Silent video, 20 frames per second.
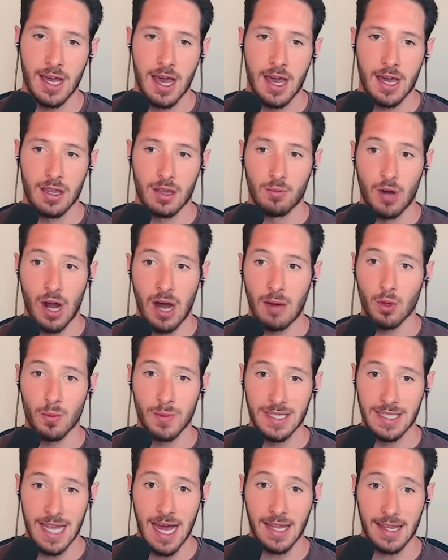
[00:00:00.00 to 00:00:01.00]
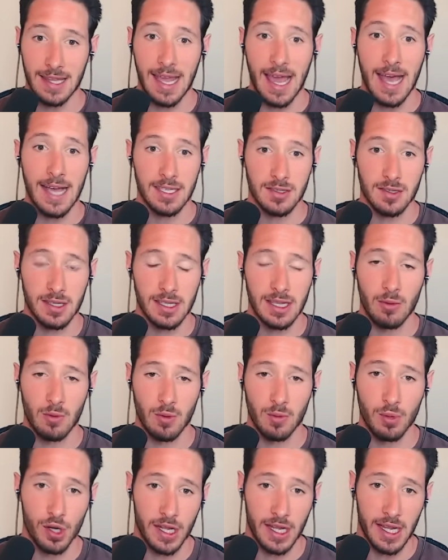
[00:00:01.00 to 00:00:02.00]
The problem is not the gasoline that we're
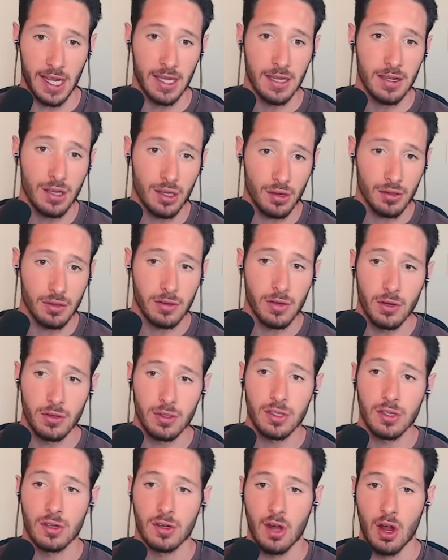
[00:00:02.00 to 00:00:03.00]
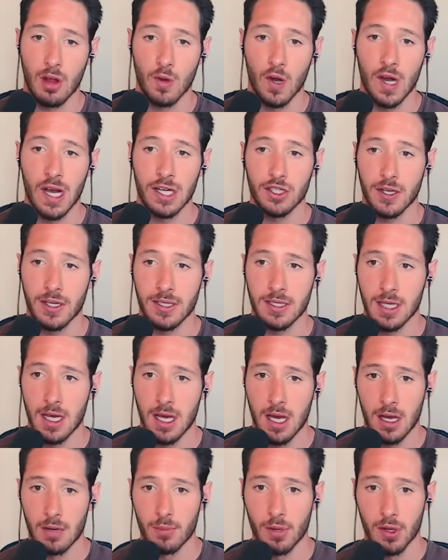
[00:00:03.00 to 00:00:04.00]
putting in, the glucose or the carbohydrates,
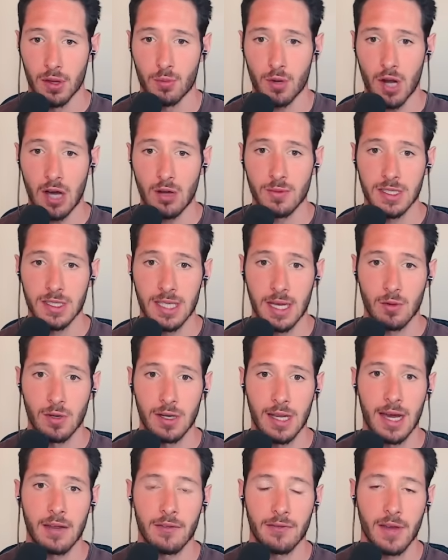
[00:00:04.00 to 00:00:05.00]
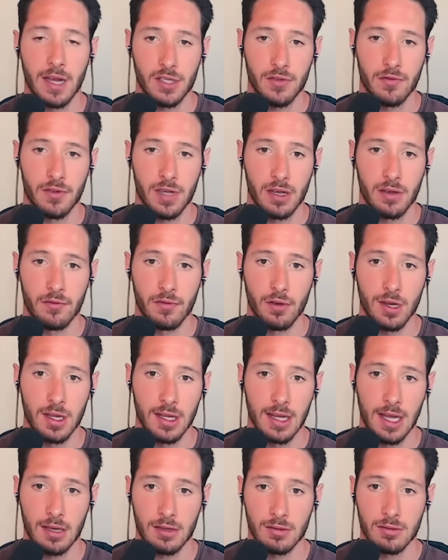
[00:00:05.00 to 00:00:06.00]
but the problem is that we're not effectively converting
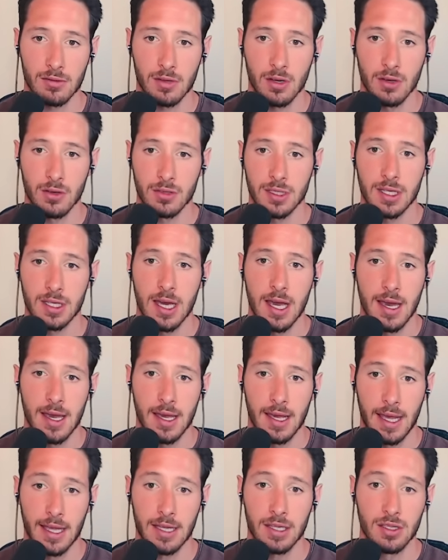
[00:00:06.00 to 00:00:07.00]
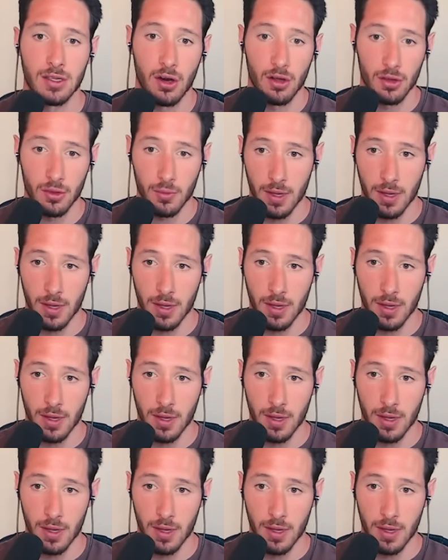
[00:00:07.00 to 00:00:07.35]
that glucose all the way